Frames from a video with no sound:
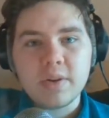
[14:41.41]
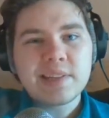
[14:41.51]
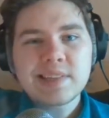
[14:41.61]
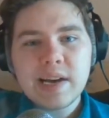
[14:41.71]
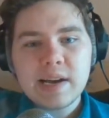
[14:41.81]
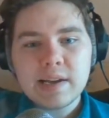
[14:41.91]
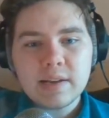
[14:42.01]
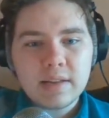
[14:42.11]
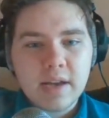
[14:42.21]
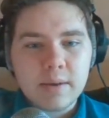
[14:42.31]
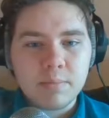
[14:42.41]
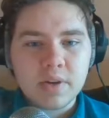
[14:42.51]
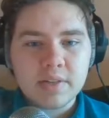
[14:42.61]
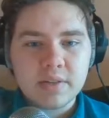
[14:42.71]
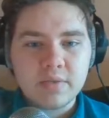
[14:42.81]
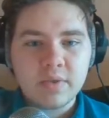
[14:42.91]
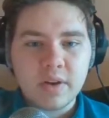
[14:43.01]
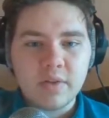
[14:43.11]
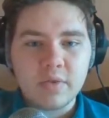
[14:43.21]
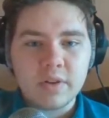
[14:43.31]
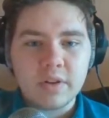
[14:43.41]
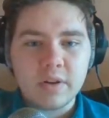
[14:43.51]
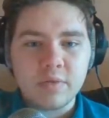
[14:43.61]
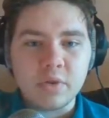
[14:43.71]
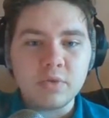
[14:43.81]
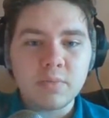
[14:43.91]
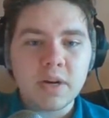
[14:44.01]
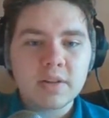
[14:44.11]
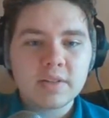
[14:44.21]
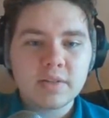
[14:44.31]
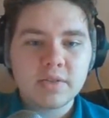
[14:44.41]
it's not that impressive of a loot box,